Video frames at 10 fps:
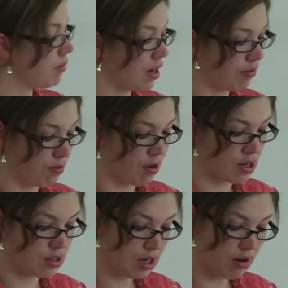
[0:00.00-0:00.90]
line for
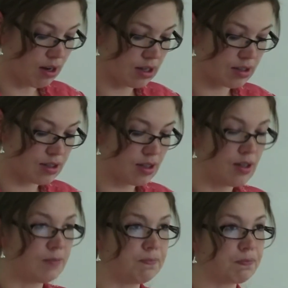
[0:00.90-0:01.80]
Ontarians,
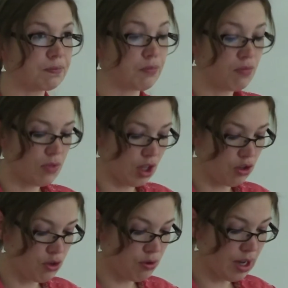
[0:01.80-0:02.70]

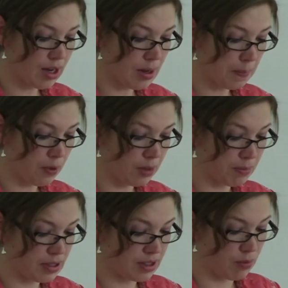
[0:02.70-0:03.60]
you can bring
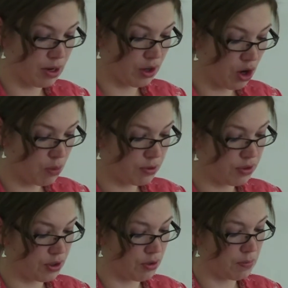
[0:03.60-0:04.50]
BC wine home
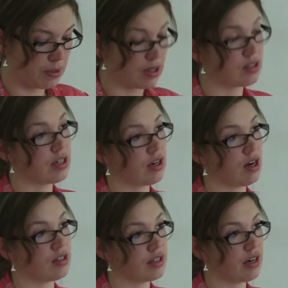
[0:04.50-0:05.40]
with you, but
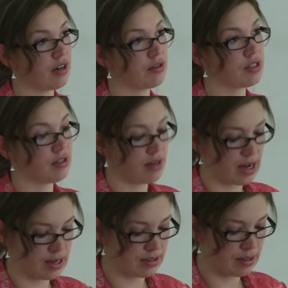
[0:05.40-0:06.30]
Ontario still
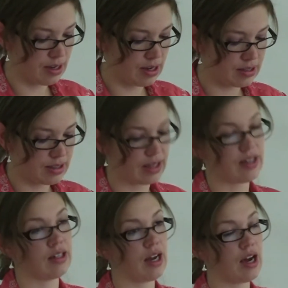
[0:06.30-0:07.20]
has a
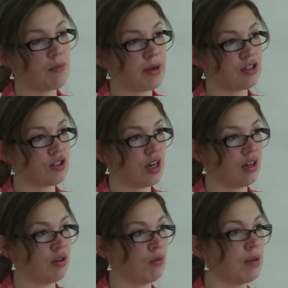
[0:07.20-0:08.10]
say in how much
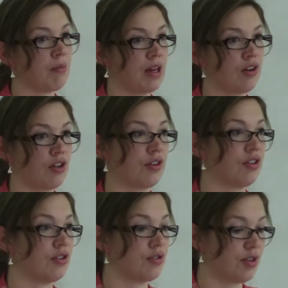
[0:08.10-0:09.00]
and in what manner you
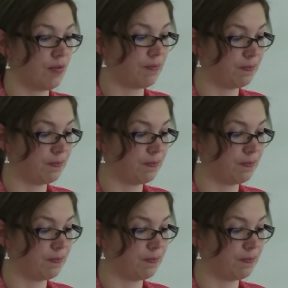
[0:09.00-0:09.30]
can do so.